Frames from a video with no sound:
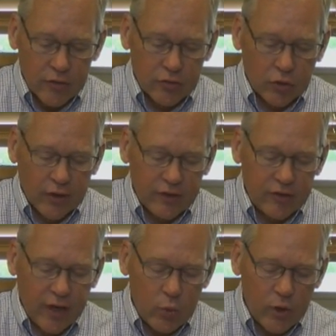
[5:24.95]
So let's
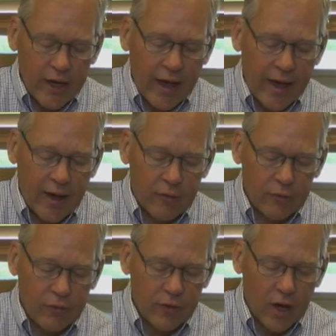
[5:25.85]
say we
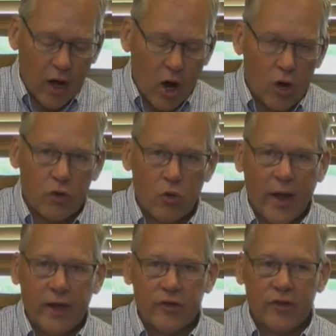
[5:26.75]
have
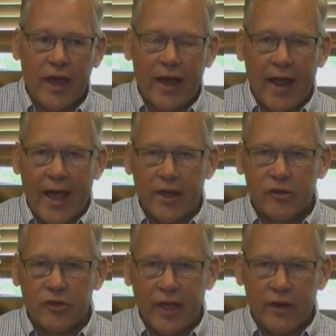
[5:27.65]
arthritis that
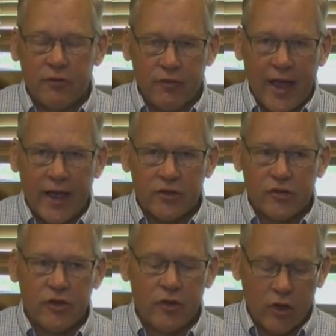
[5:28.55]
has
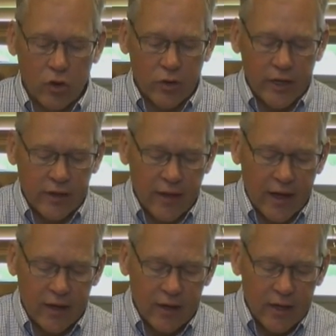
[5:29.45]
advanced to the degree
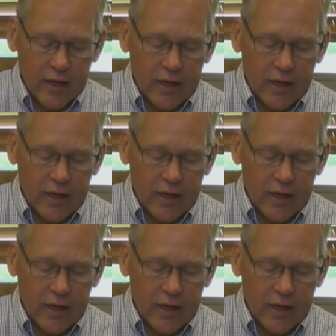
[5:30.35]
that